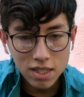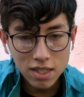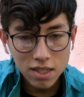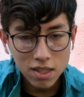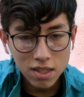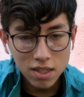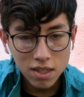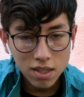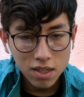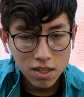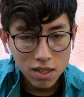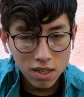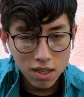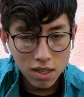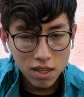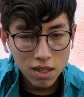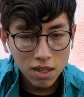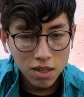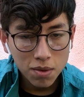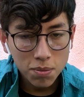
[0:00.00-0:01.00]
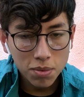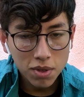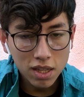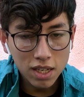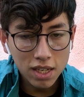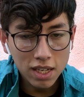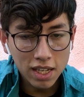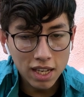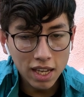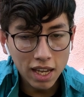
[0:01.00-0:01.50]
Put
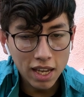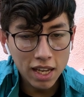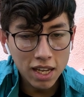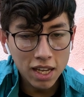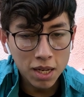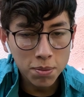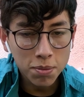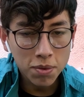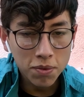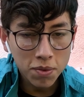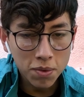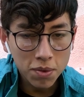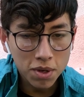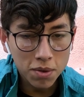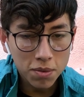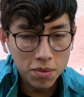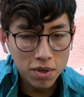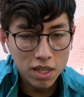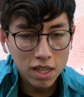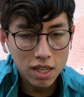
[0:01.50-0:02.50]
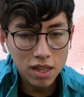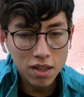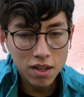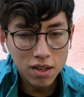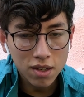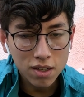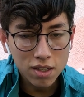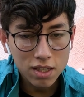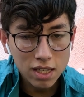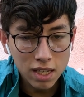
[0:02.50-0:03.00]
the decay up if you want a really
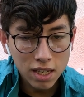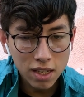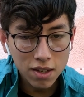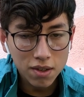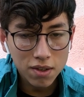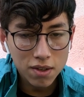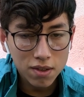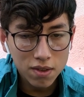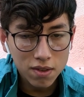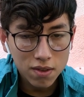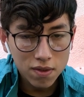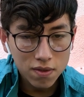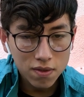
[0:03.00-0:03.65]
long tail.